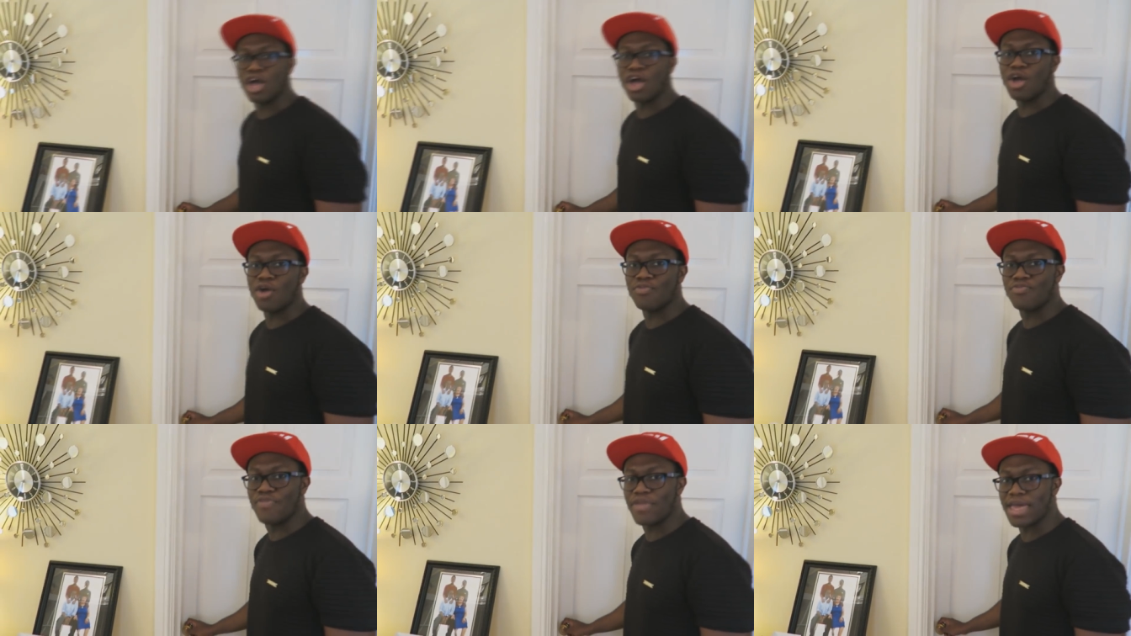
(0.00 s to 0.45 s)
So
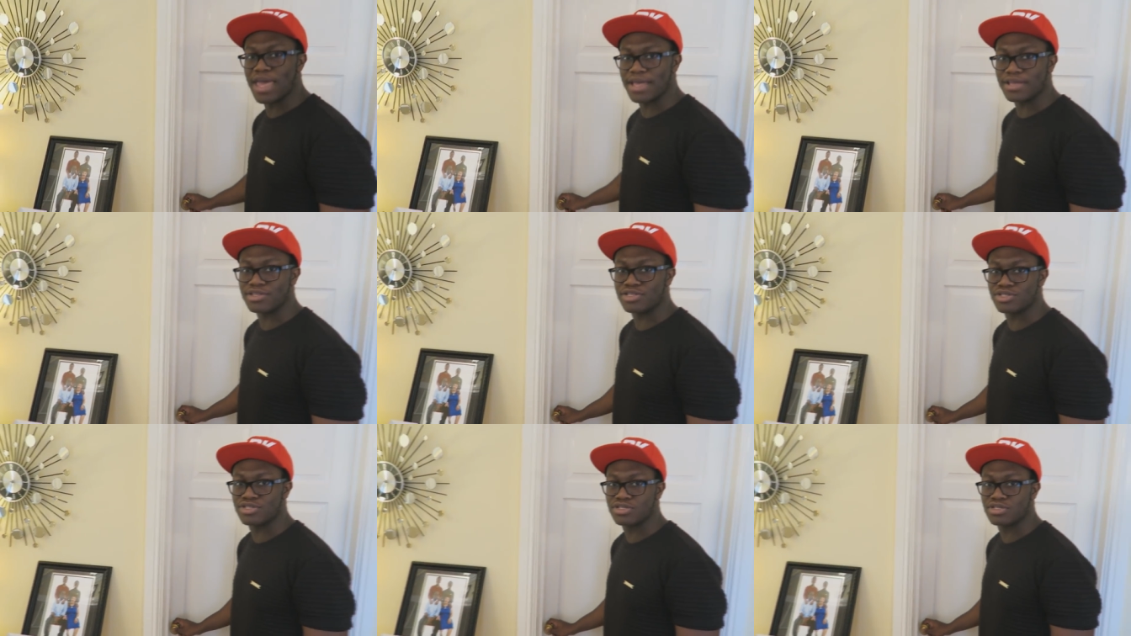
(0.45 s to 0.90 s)

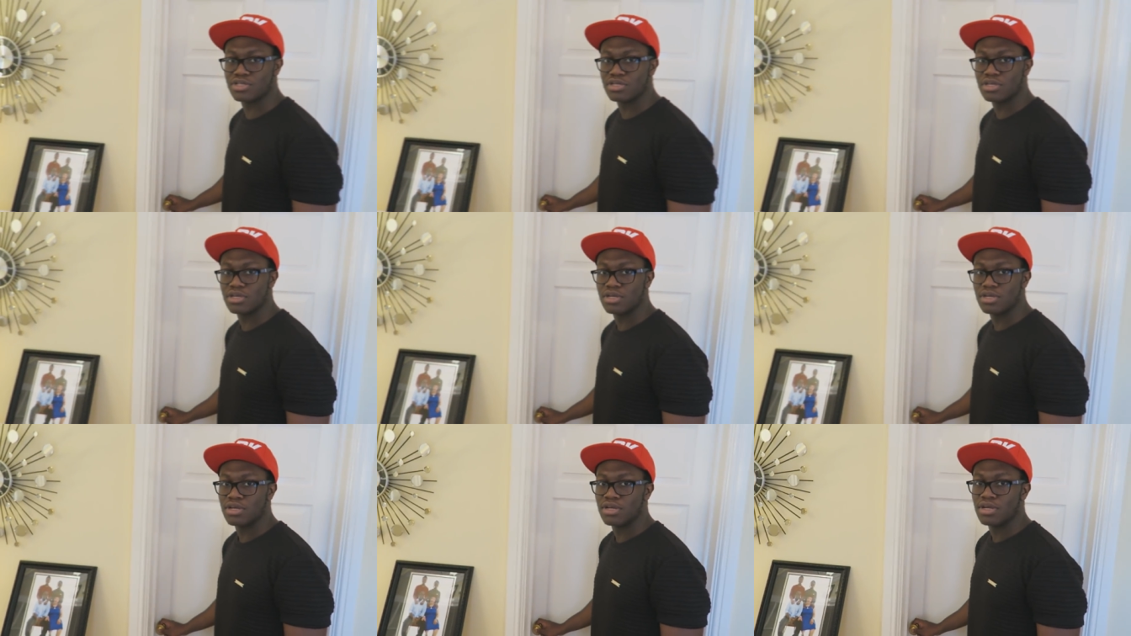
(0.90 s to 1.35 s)
this
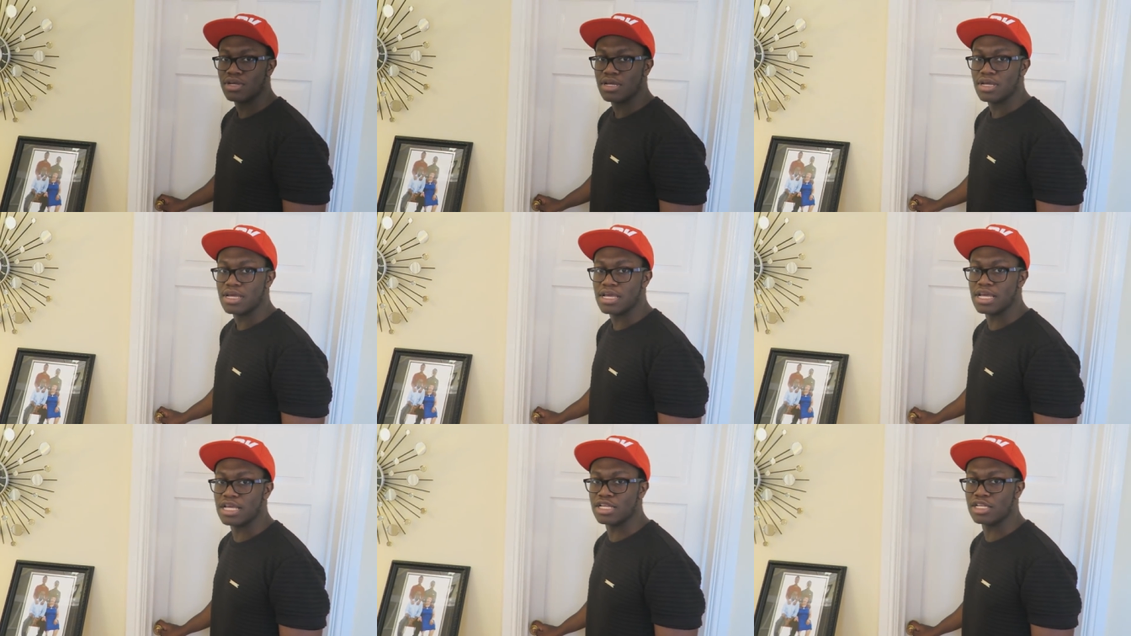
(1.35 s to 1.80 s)

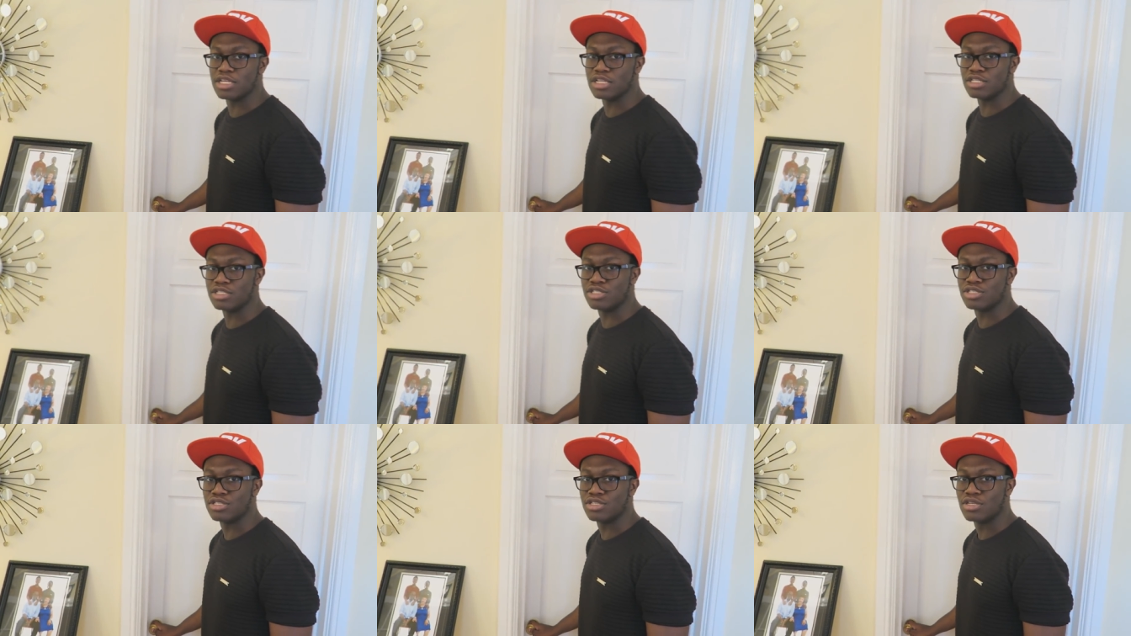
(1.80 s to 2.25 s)

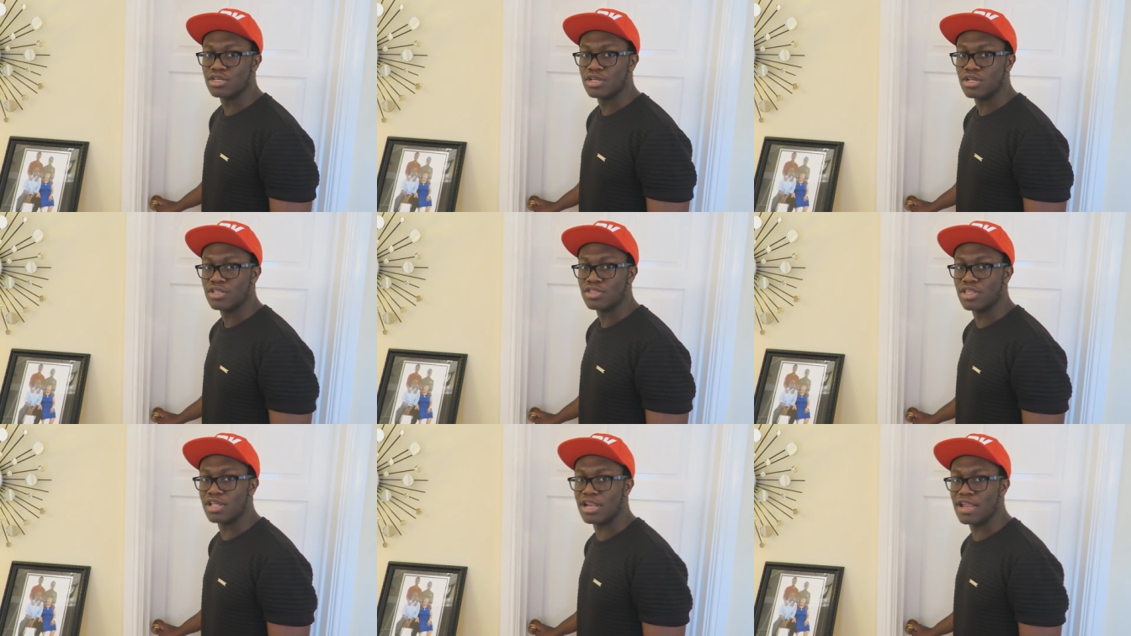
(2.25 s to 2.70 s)
is
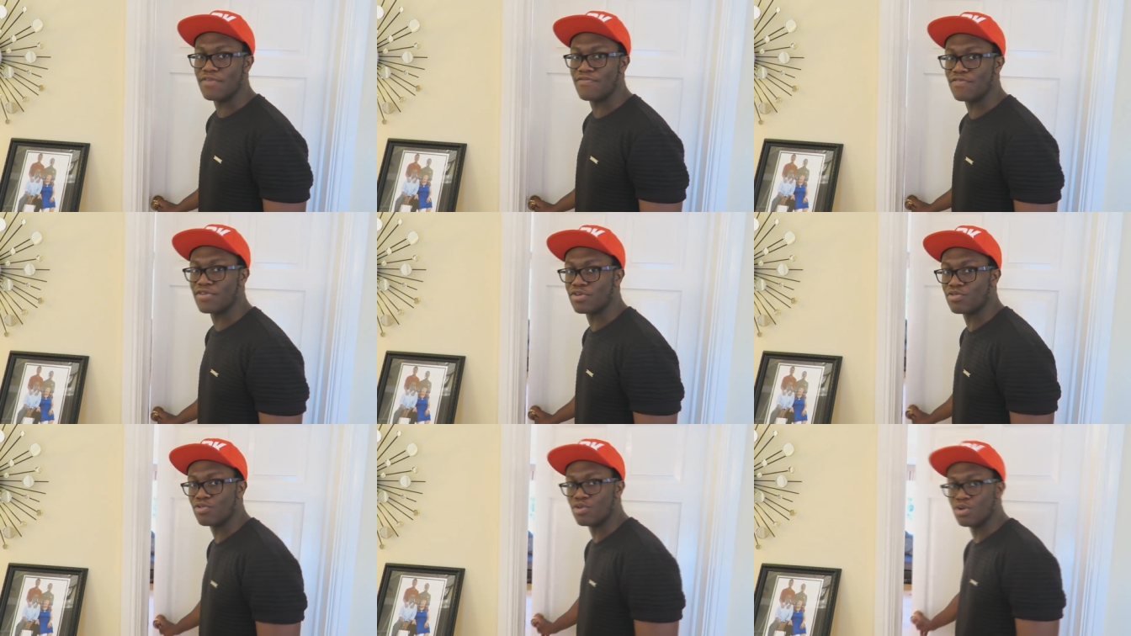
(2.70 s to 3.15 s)
the
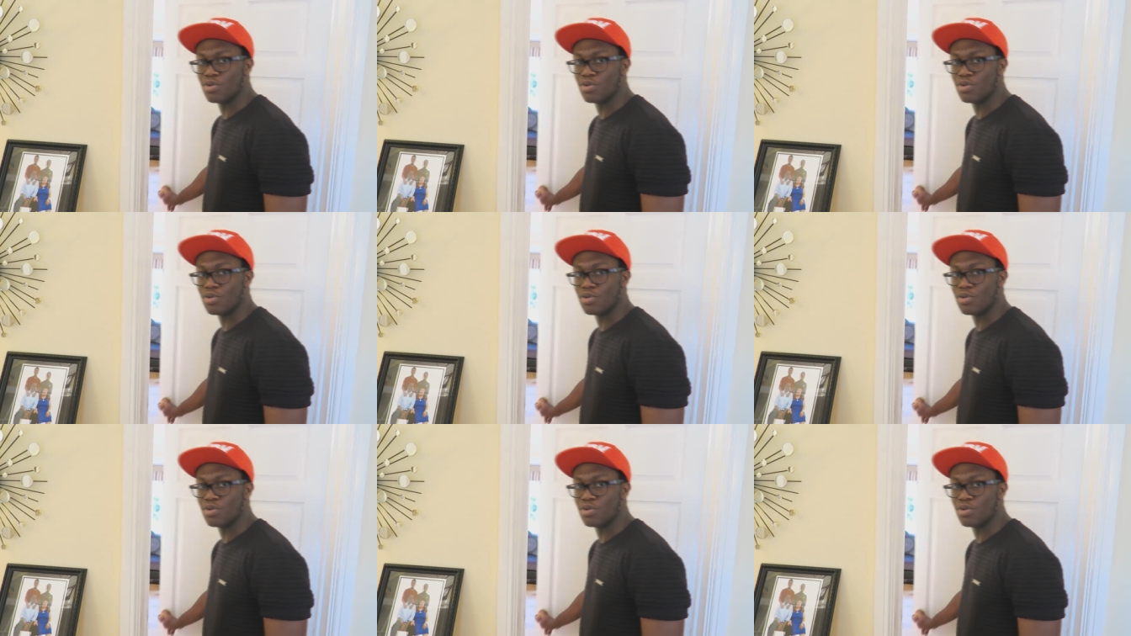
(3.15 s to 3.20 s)
living